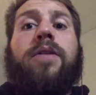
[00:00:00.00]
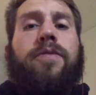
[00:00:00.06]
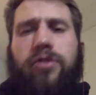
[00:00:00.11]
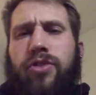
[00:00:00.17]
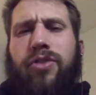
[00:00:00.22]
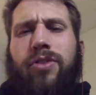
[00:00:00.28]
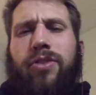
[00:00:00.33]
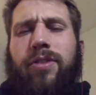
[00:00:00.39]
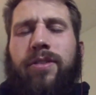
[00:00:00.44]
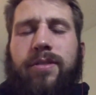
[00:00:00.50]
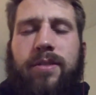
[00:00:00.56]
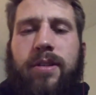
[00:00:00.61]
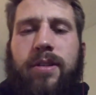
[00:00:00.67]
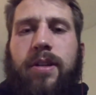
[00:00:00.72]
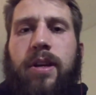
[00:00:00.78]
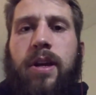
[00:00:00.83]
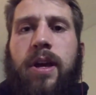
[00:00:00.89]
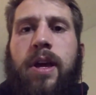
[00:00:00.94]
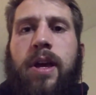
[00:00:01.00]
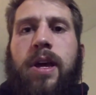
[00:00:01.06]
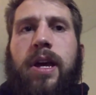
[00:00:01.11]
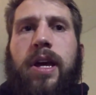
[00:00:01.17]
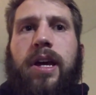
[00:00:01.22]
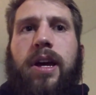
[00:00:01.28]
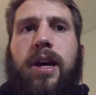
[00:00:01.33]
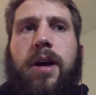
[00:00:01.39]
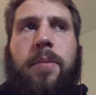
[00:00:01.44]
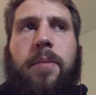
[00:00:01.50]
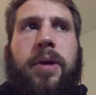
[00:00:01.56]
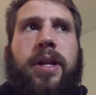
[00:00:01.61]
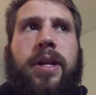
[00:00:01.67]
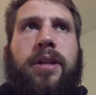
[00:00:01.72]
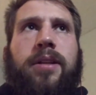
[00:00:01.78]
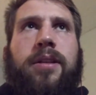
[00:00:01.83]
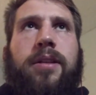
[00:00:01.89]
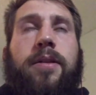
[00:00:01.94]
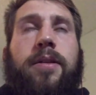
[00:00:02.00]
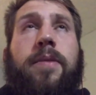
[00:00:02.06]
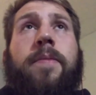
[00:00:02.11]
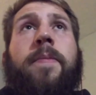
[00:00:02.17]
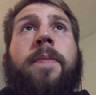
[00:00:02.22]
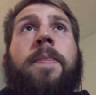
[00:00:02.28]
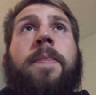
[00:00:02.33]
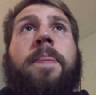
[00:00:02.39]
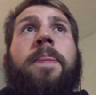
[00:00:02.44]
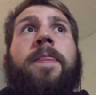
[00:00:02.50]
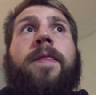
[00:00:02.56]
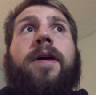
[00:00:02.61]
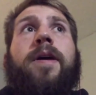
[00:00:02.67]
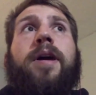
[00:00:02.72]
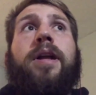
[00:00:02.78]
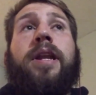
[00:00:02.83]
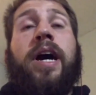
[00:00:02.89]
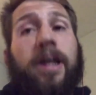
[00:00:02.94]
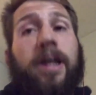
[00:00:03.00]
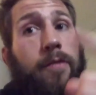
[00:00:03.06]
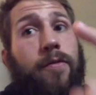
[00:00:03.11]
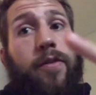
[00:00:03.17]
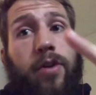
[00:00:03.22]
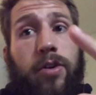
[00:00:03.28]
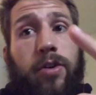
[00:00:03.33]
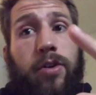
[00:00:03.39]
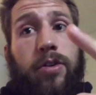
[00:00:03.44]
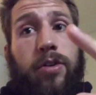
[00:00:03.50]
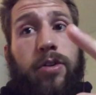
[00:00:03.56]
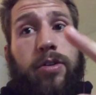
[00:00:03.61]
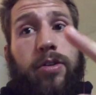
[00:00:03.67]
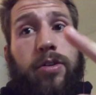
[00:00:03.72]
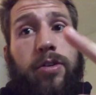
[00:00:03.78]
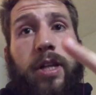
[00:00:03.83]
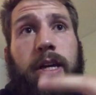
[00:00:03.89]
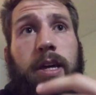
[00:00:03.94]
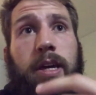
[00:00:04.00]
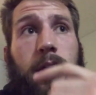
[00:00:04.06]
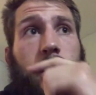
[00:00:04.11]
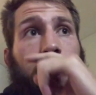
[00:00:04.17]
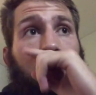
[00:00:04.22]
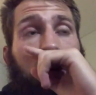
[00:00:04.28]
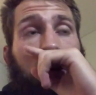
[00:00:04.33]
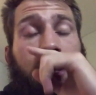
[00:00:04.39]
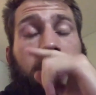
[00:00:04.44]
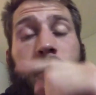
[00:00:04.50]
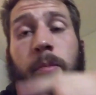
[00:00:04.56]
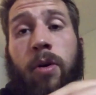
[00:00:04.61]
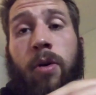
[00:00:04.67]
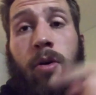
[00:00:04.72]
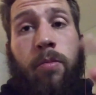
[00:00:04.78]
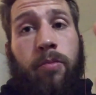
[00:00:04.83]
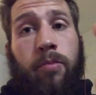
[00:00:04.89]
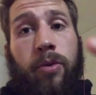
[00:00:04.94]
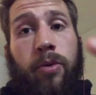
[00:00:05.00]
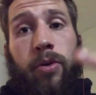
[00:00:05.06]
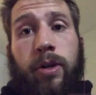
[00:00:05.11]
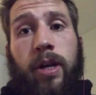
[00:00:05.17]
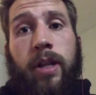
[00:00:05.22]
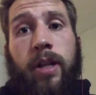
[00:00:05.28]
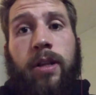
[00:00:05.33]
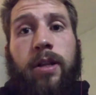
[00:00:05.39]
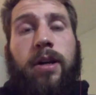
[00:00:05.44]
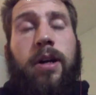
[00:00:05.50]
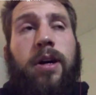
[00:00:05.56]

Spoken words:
For sure. I mean, not at first. Like I would come home broken.